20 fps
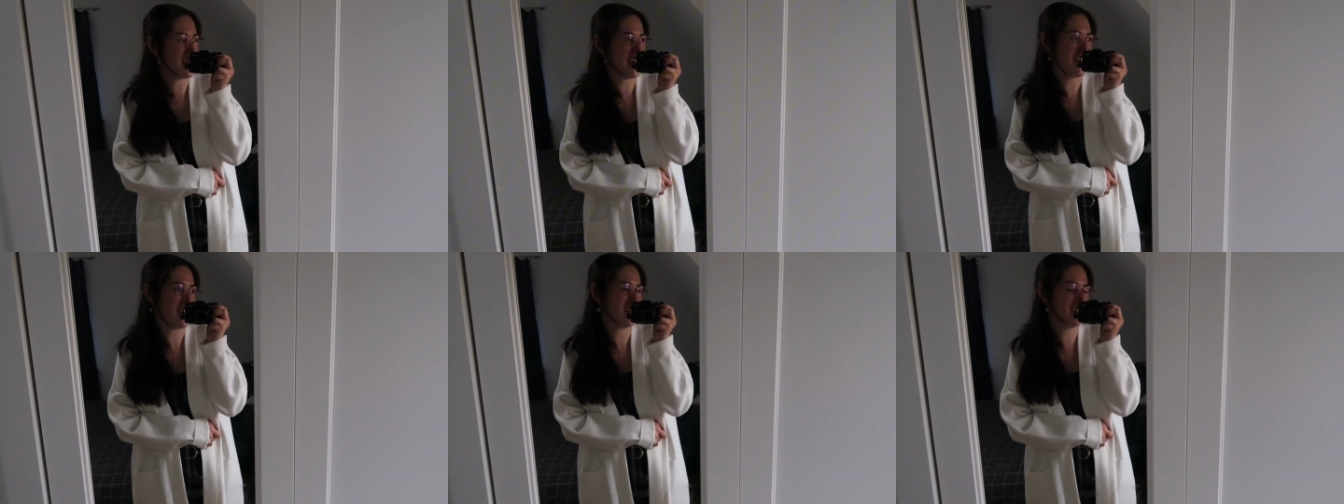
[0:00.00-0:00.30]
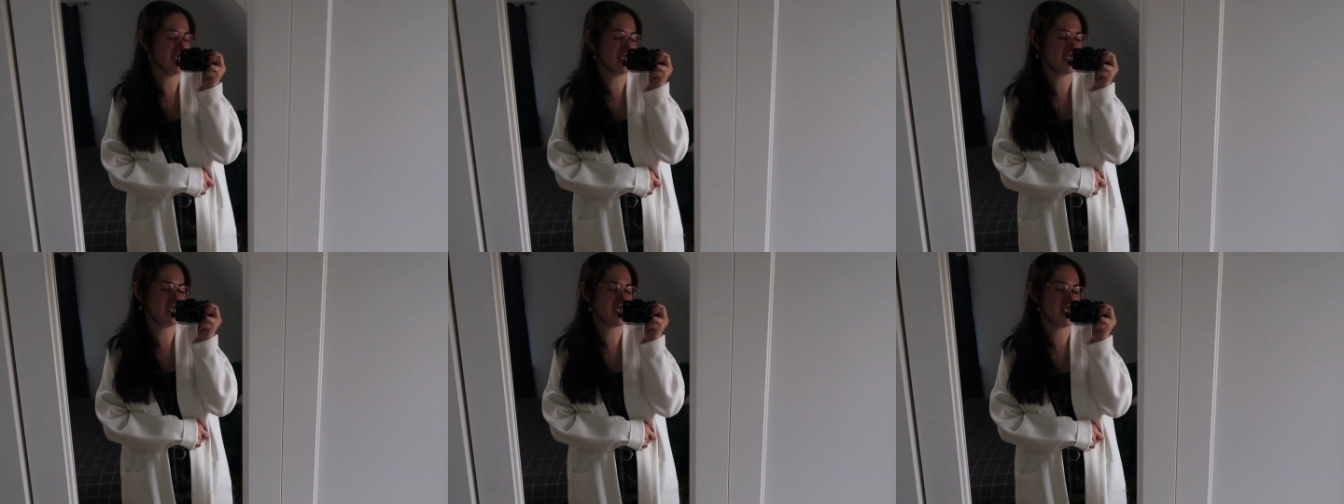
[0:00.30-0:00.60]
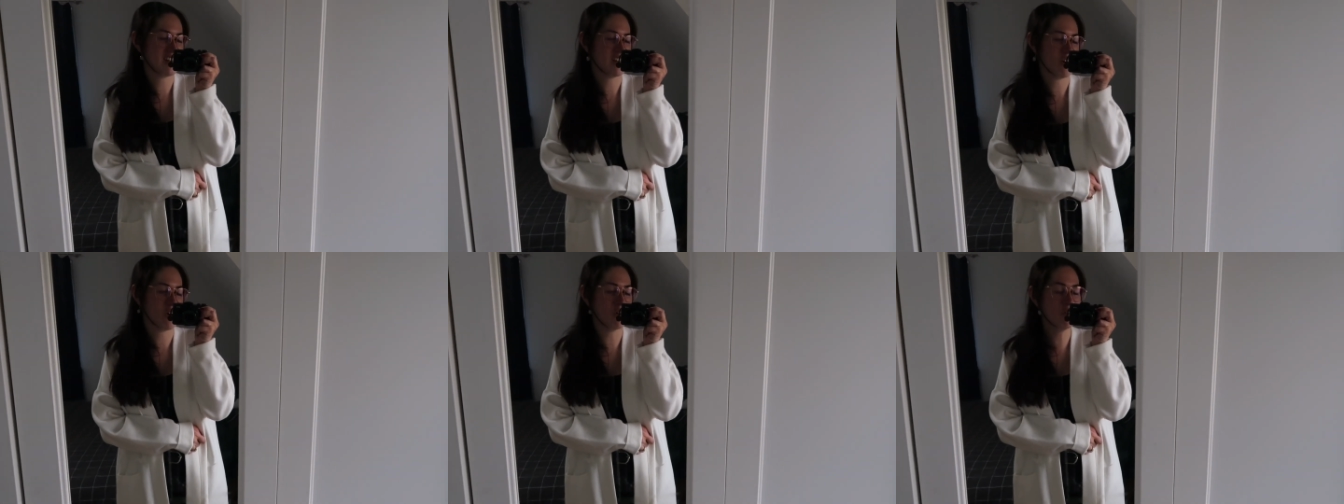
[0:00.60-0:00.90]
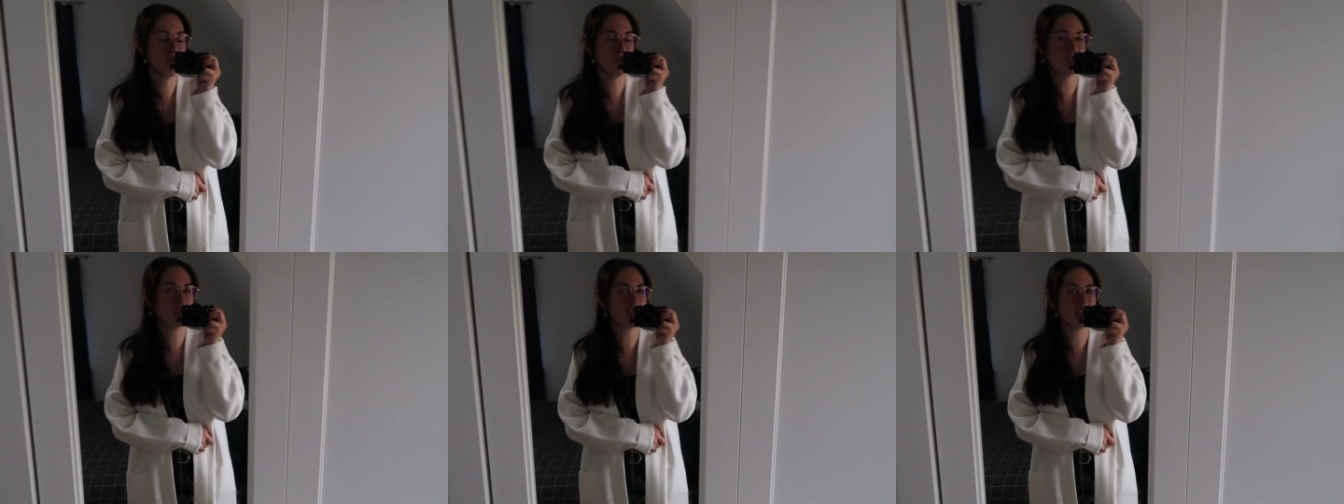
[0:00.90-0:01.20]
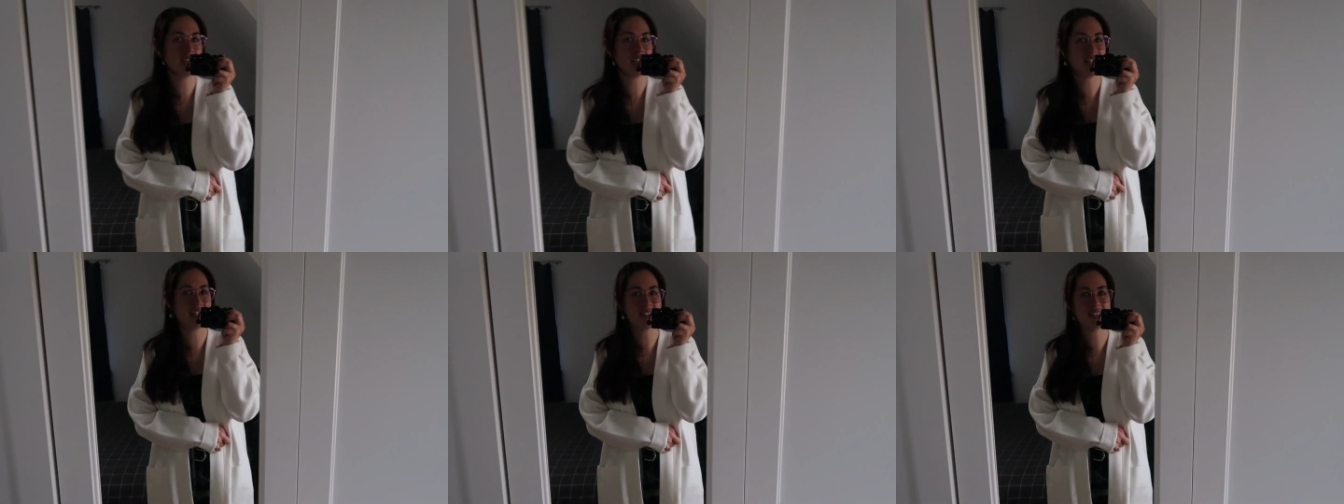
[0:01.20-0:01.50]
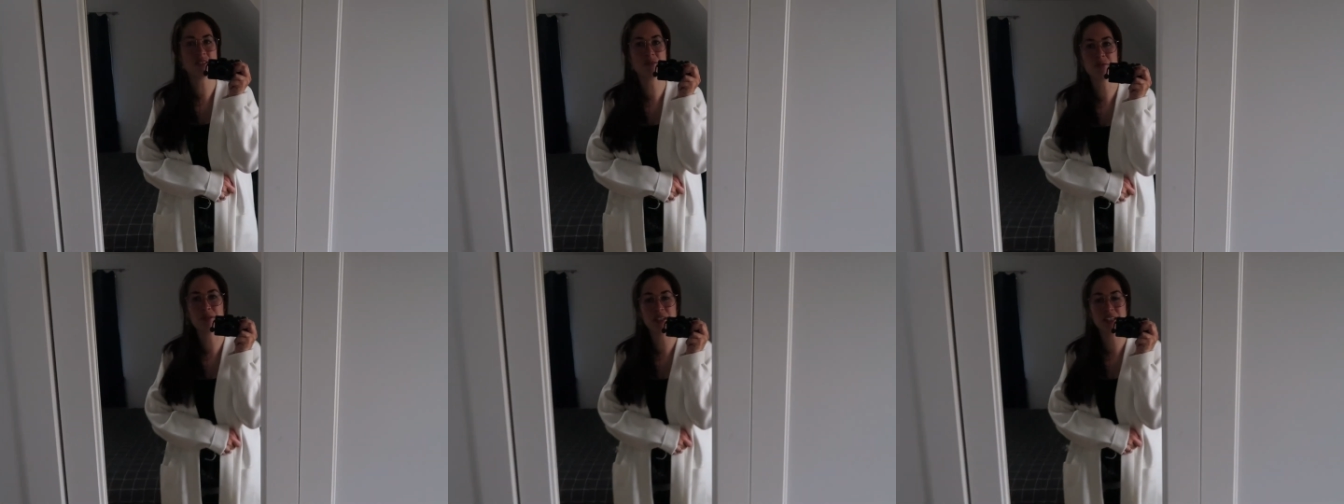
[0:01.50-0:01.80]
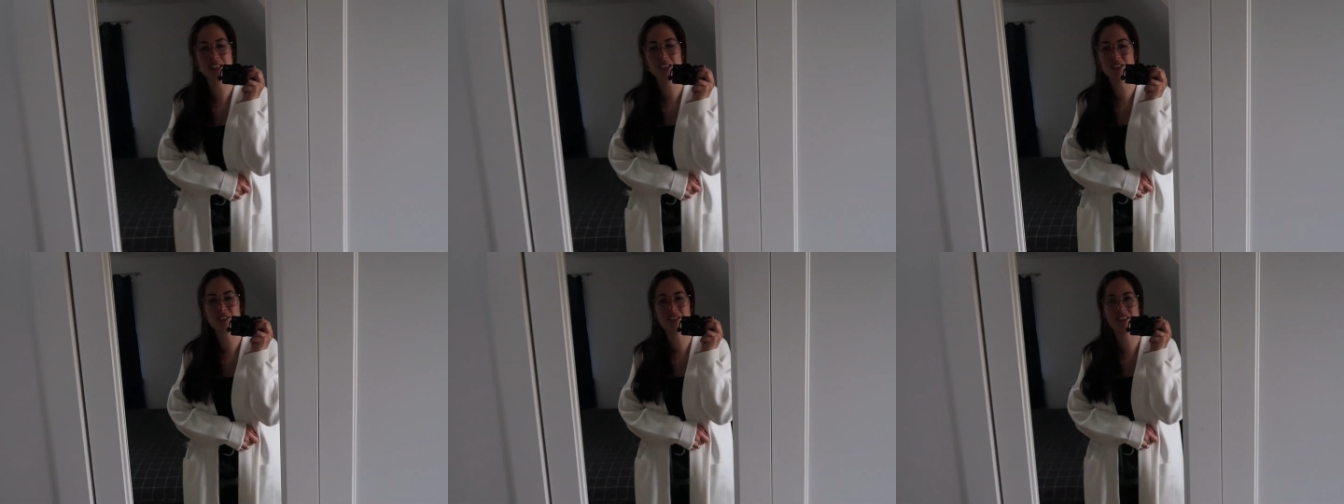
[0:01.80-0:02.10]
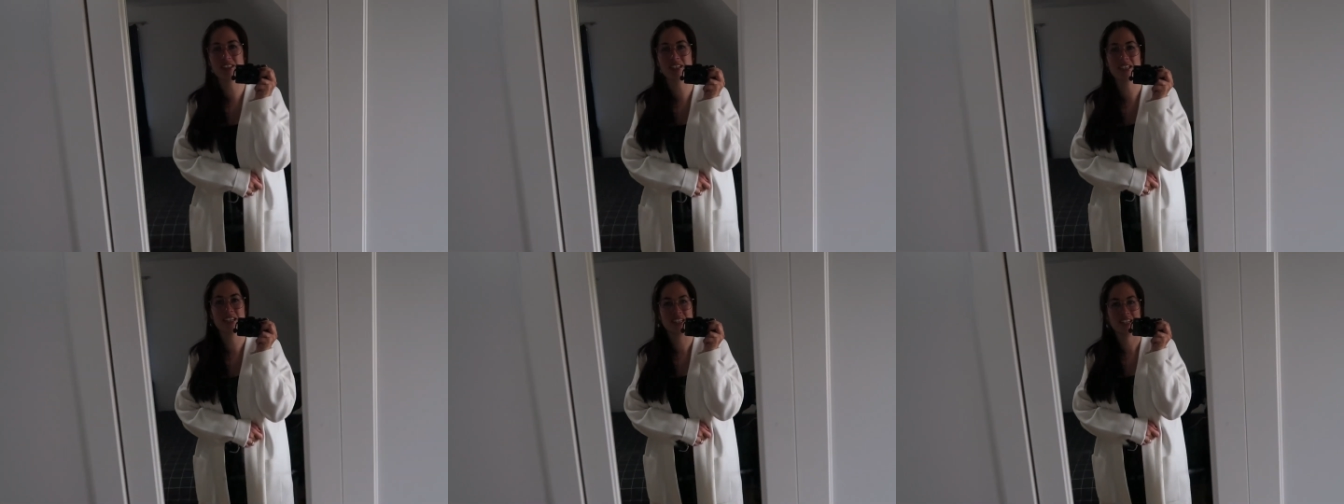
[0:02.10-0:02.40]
and hopefully get some really good